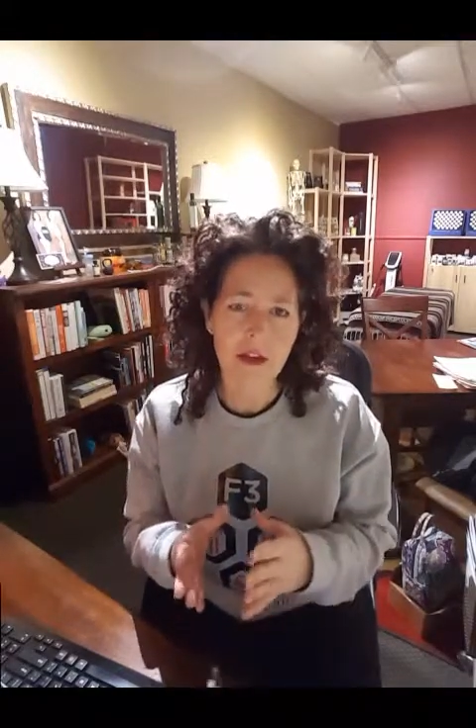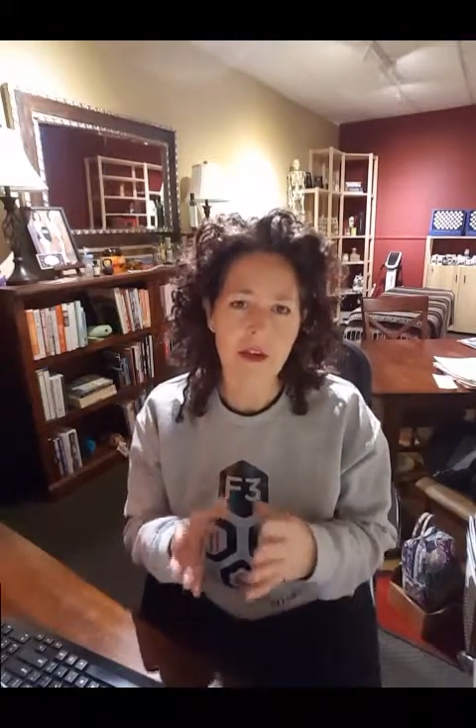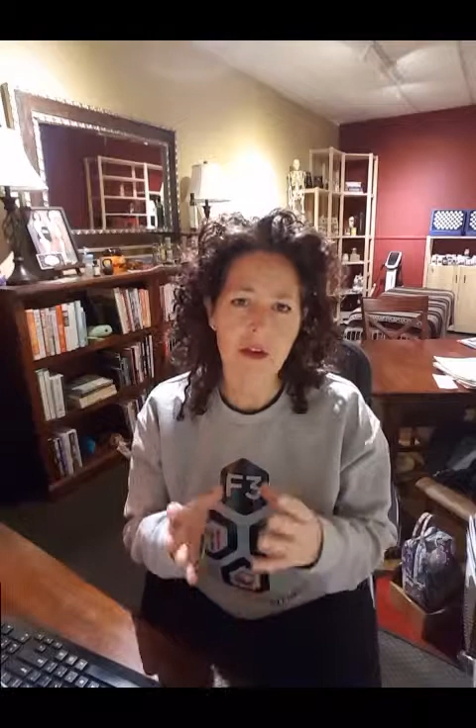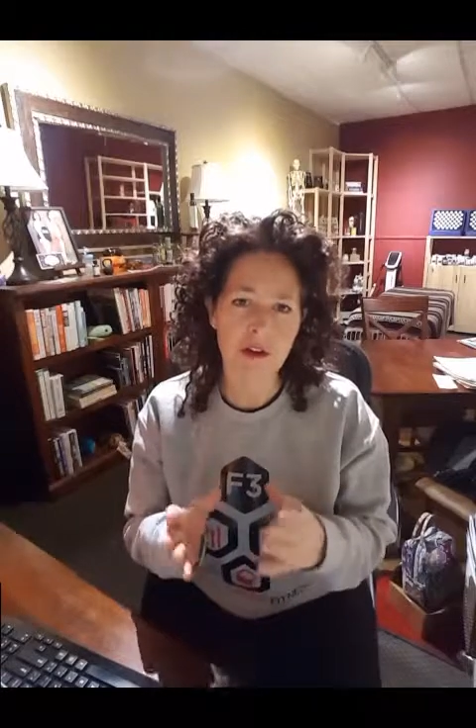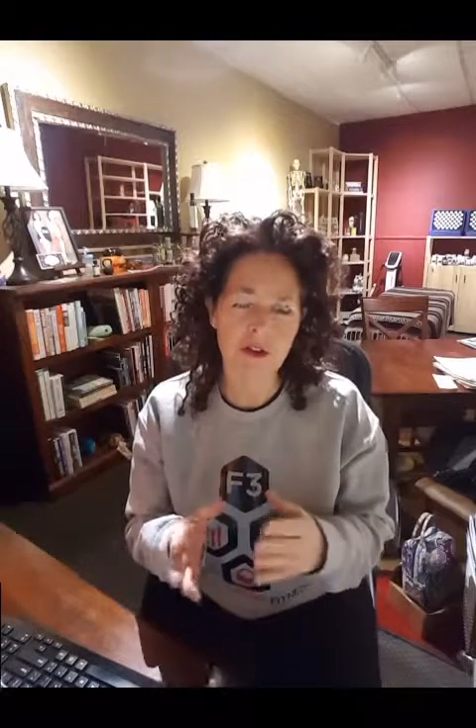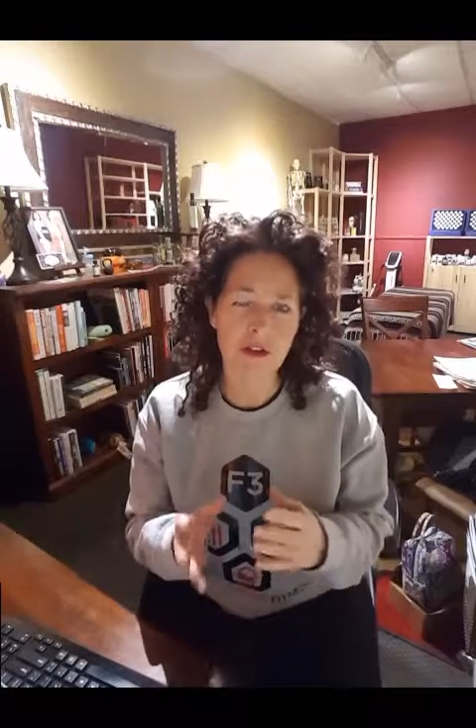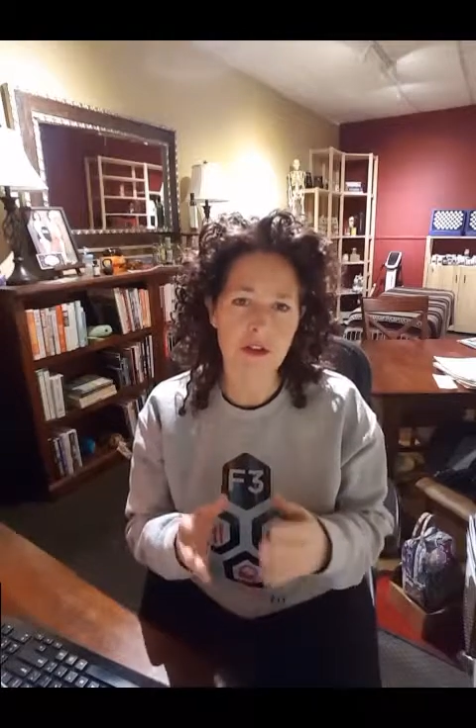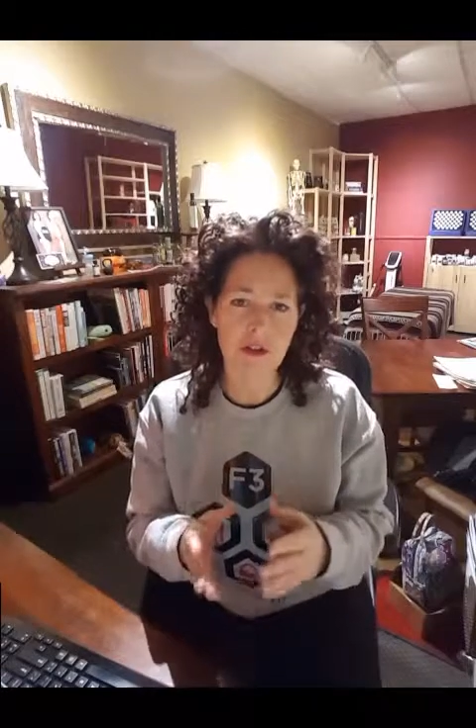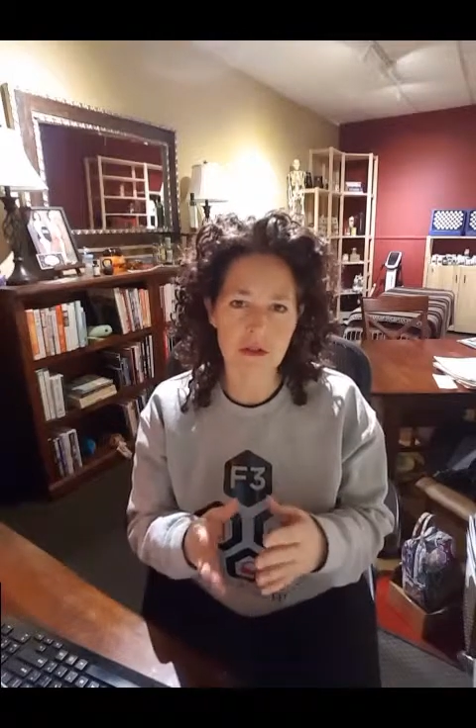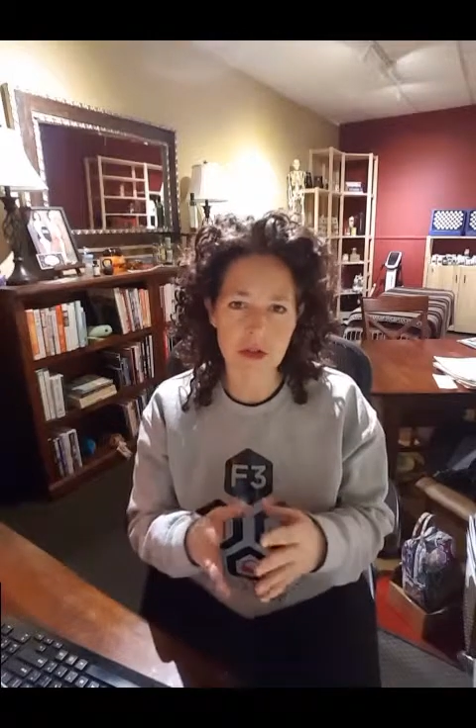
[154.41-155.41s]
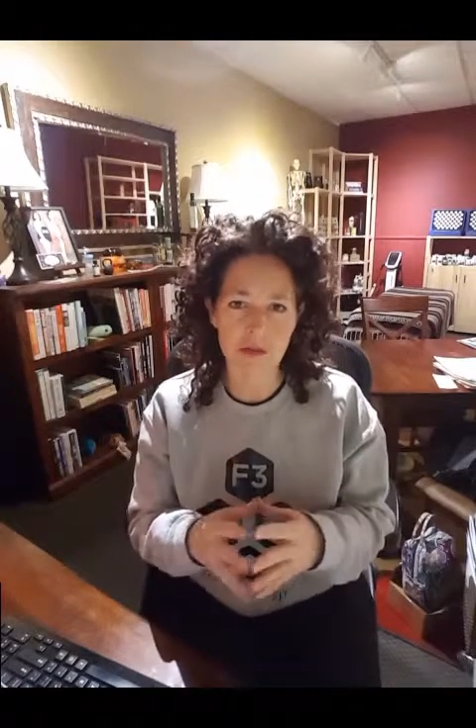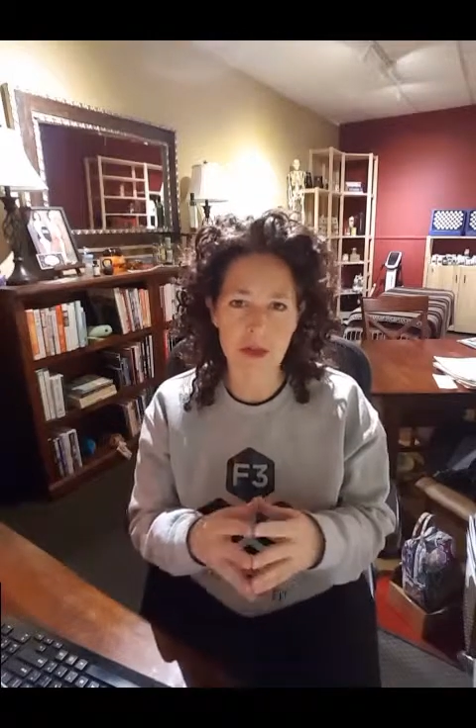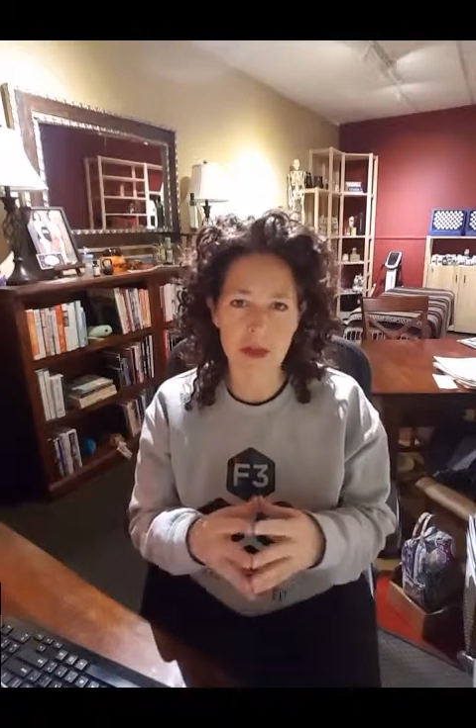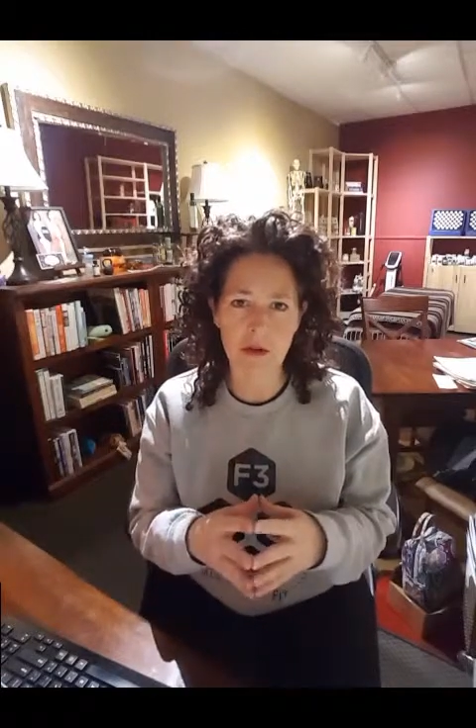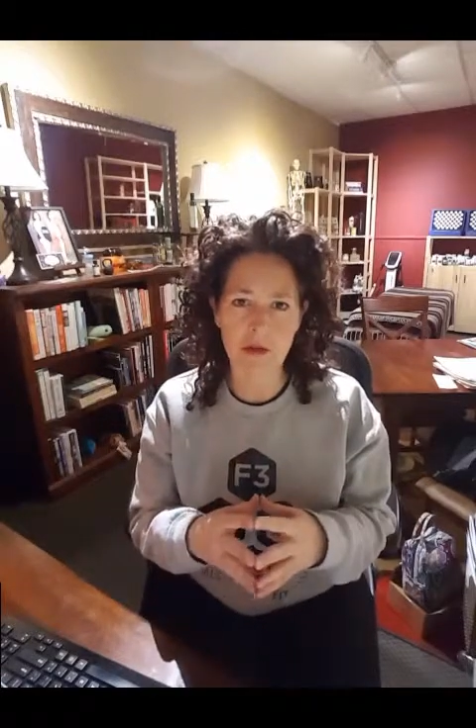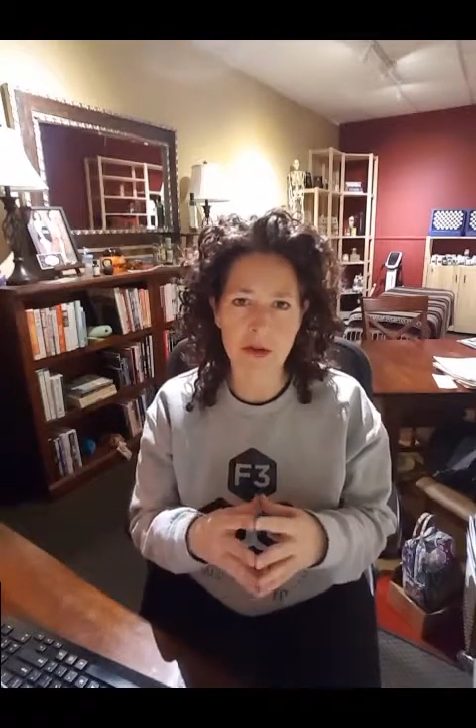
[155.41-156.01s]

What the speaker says: you have to do something